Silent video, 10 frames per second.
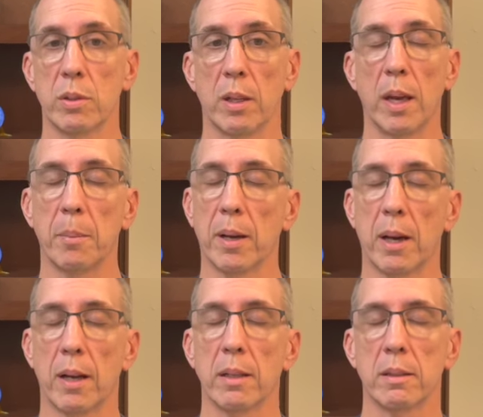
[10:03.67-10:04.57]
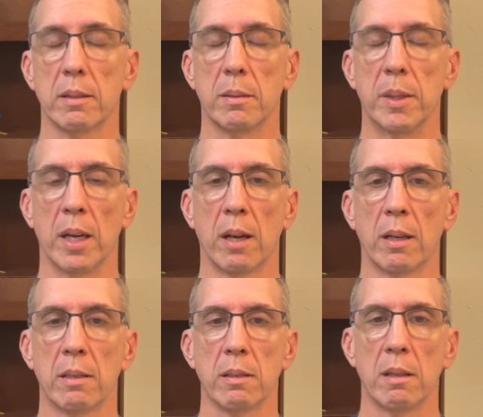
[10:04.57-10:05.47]
to Epcot, to be
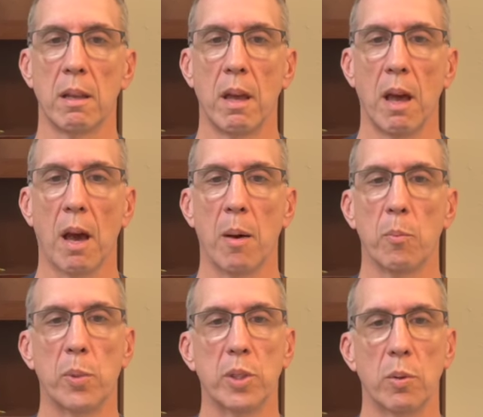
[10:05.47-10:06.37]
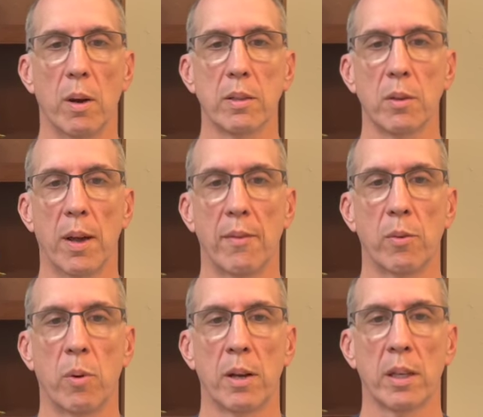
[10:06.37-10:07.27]
honest. But you also have a
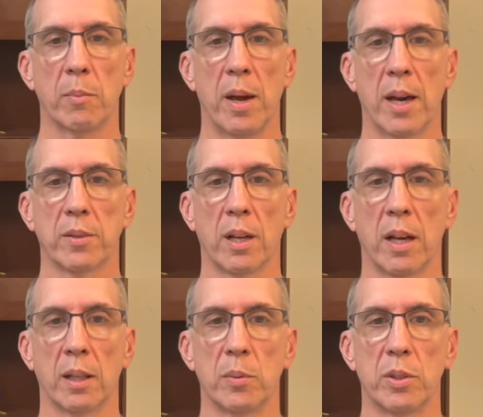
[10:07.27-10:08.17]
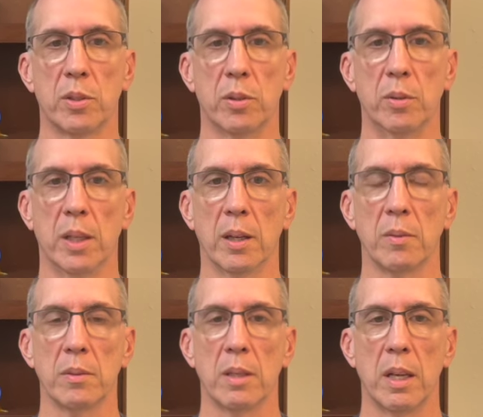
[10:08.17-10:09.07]
walking path to Hollywood
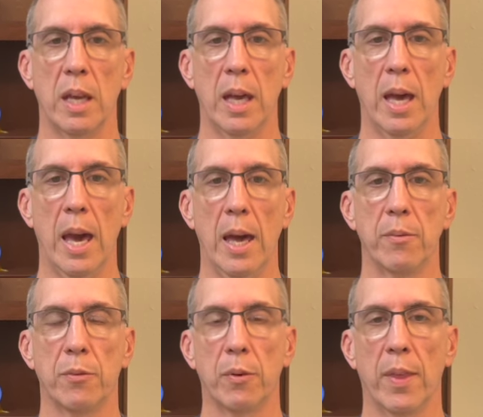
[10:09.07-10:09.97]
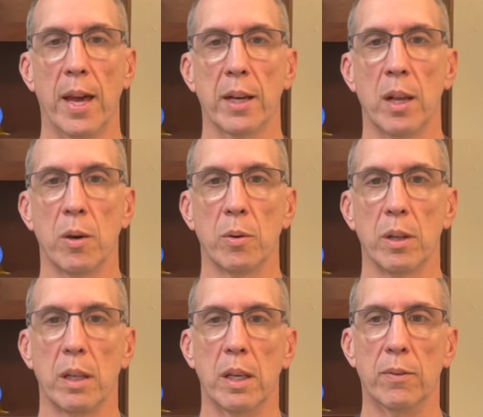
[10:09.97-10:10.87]
Studios. And for that note,
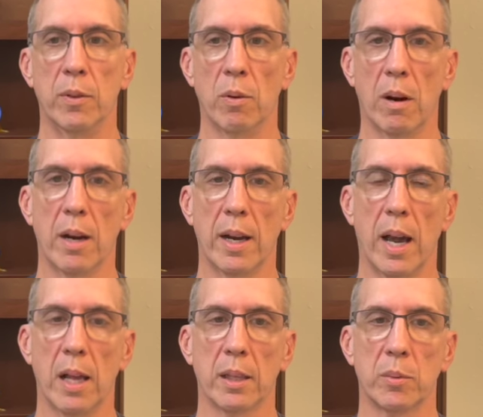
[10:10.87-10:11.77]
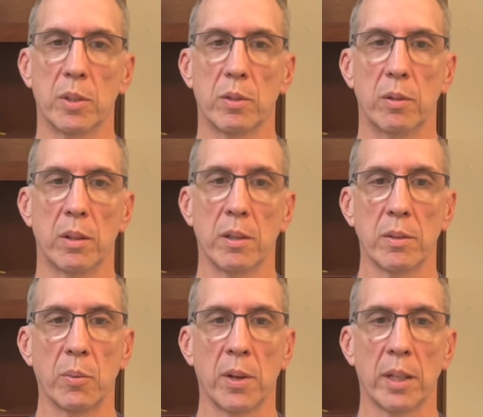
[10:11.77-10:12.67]
if you are at Hollywood Studios
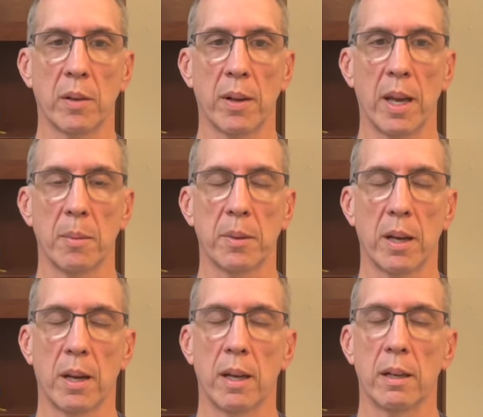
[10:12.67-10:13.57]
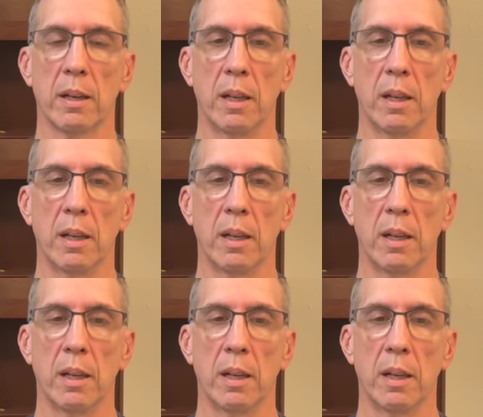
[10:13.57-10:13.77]
and want to go to Epcot,